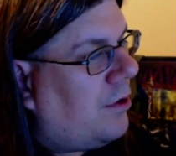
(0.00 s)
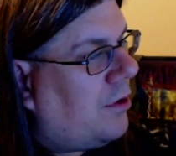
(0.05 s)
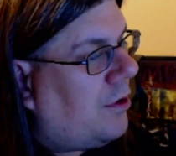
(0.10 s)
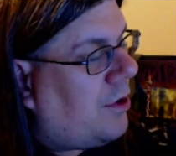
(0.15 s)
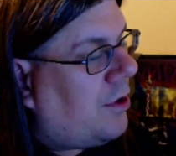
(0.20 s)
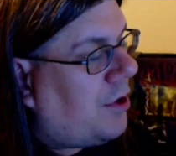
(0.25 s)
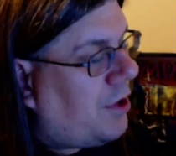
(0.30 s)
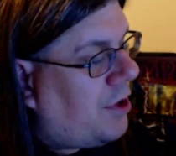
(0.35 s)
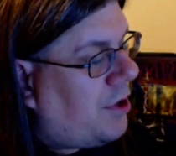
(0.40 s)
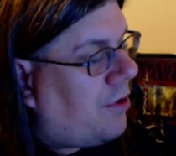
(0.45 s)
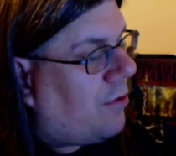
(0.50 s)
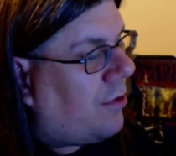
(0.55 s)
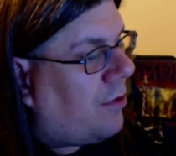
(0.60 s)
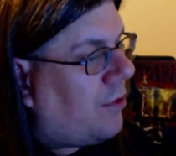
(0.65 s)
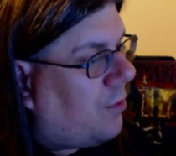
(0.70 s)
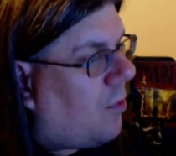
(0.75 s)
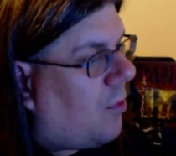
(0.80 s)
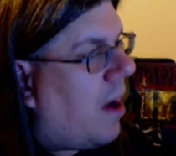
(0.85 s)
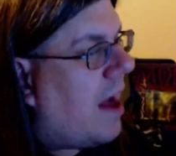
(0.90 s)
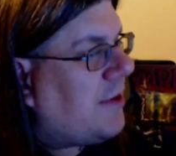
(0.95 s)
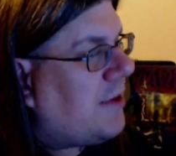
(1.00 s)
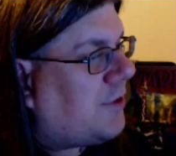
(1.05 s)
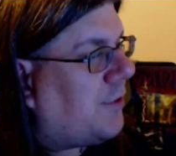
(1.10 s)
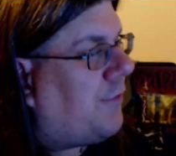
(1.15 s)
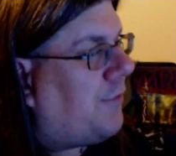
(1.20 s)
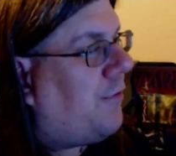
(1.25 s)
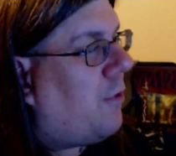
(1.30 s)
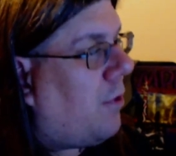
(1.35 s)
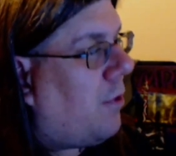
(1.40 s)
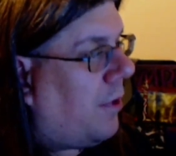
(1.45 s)
you're the wiser
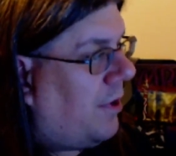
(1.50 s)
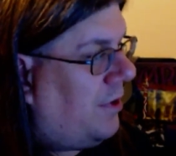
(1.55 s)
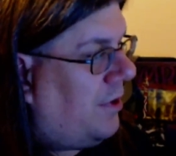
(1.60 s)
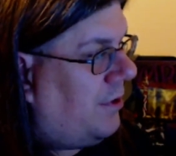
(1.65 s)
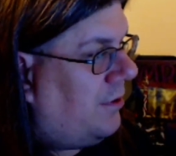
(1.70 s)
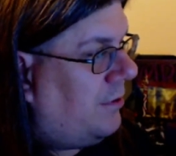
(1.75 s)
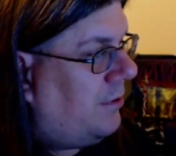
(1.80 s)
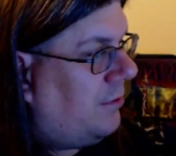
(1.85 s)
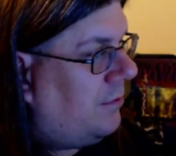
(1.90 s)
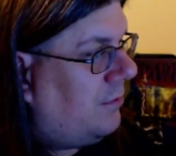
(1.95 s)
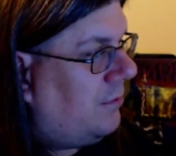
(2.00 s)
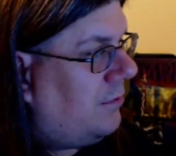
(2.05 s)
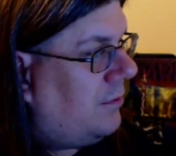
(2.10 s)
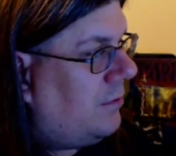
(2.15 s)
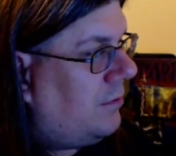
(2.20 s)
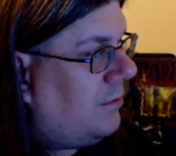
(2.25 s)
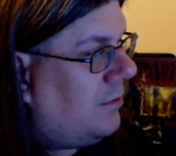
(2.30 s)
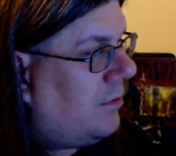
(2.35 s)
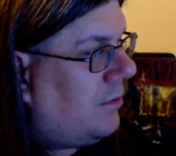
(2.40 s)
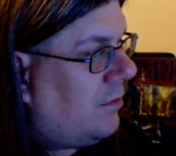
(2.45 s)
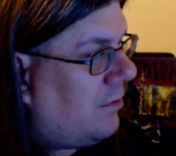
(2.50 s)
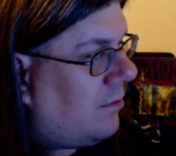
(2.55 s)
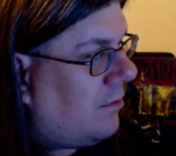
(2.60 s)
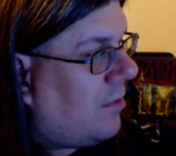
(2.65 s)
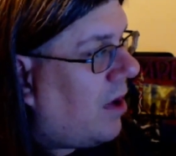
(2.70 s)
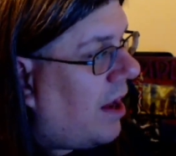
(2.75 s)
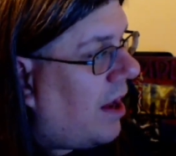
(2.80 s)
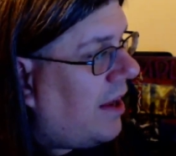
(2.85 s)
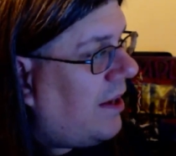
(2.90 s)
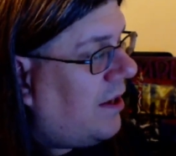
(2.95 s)
for it,
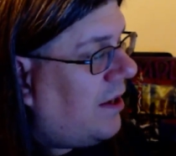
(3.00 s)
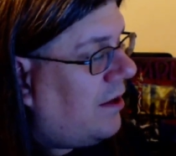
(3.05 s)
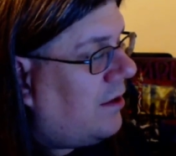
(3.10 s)
right?